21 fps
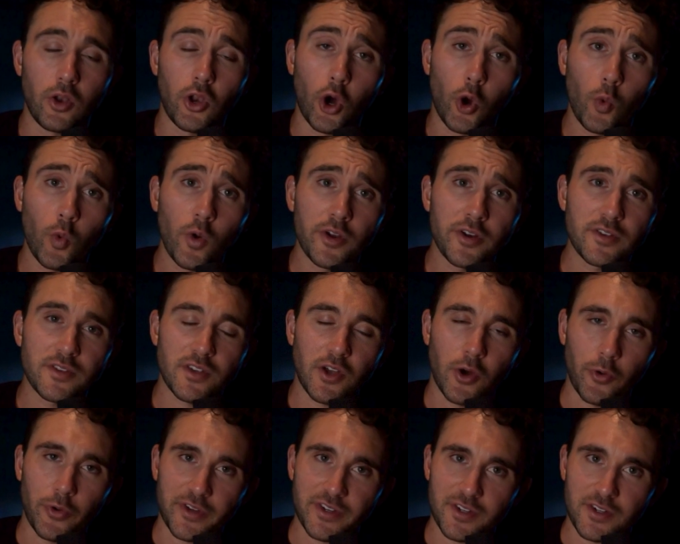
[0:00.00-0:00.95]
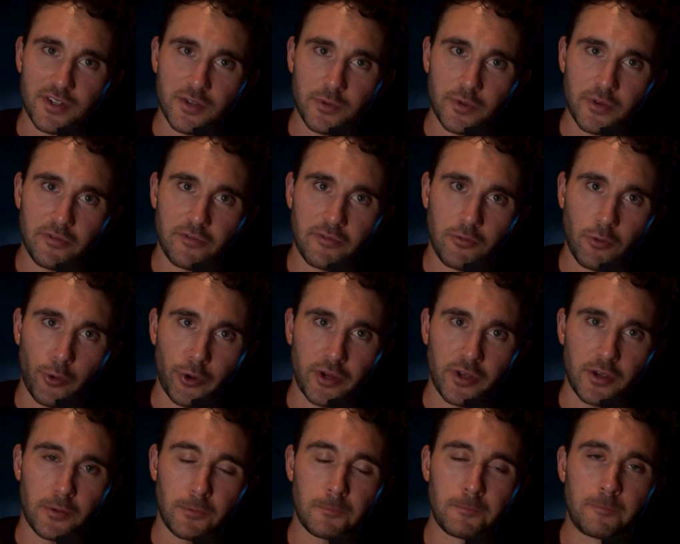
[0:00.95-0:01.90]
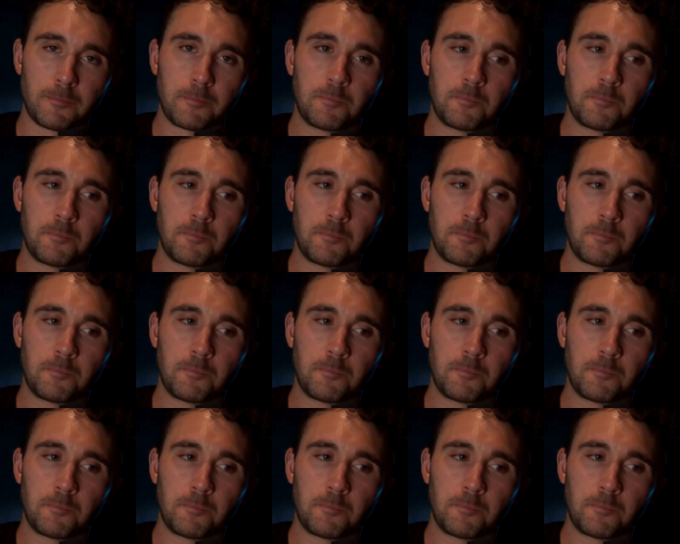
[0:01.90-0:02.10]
No one is going to do it for you.